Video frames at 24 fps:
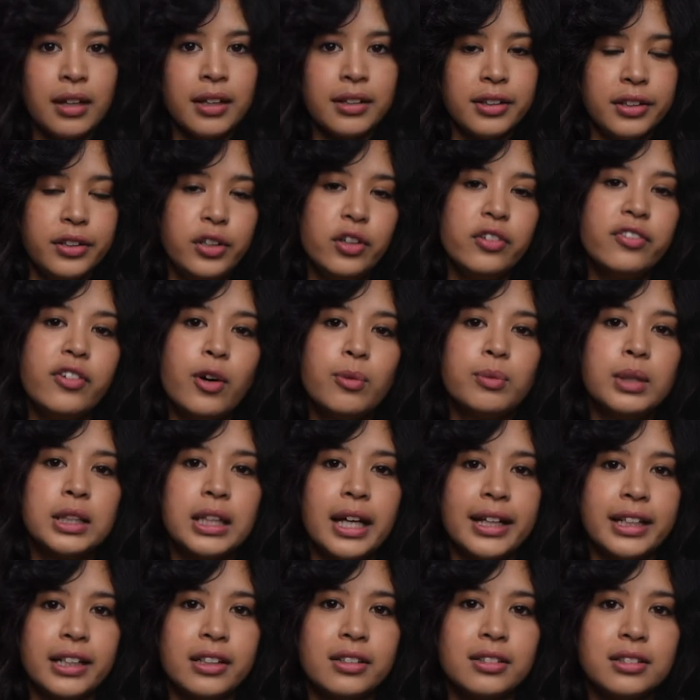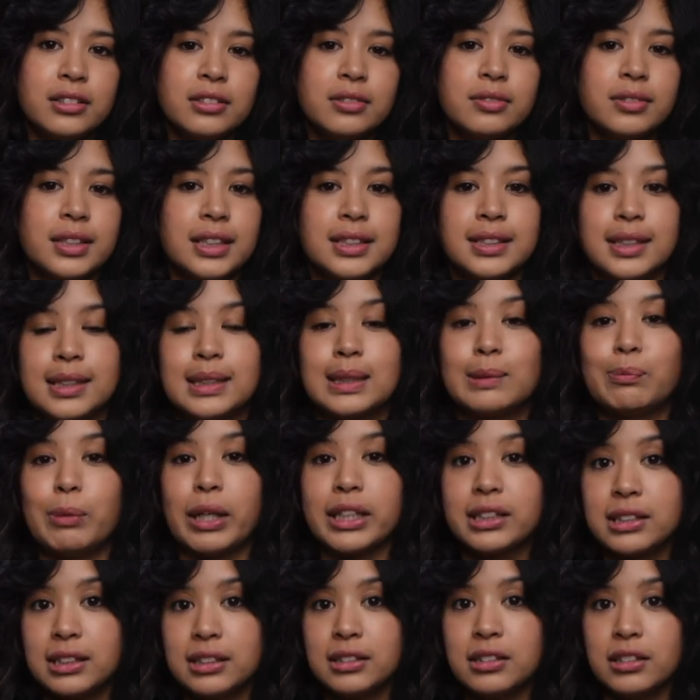The Nouveau Millennial is
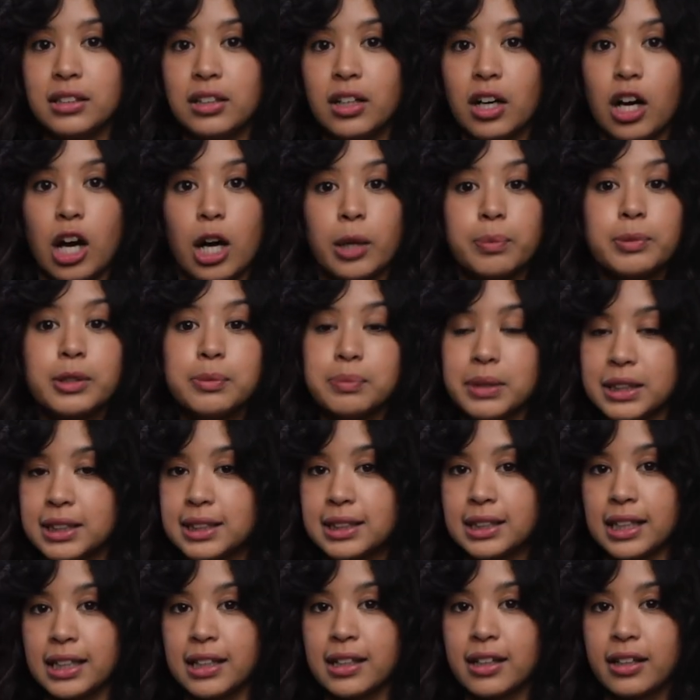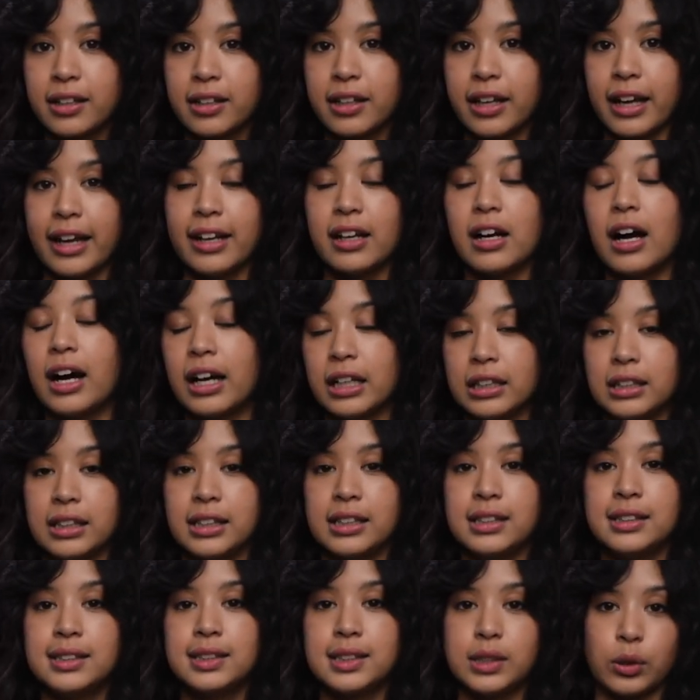expectant, optimistic, and
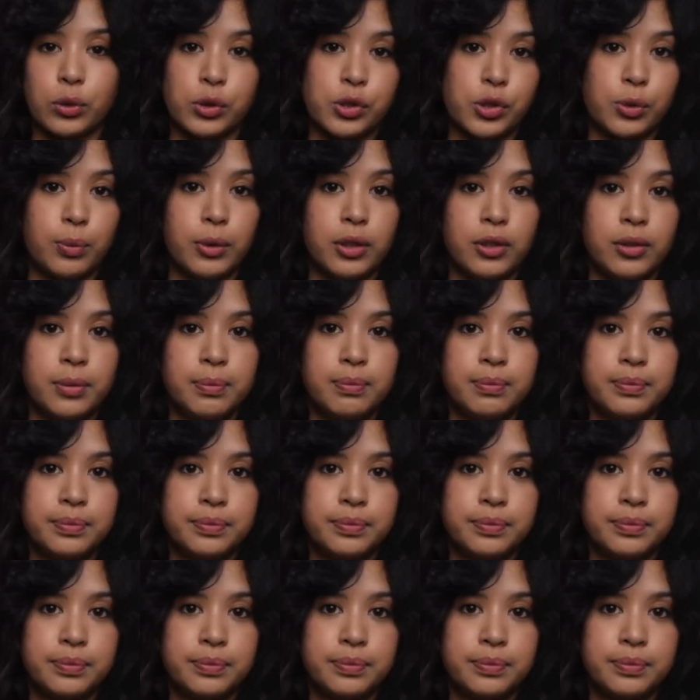highly sociable.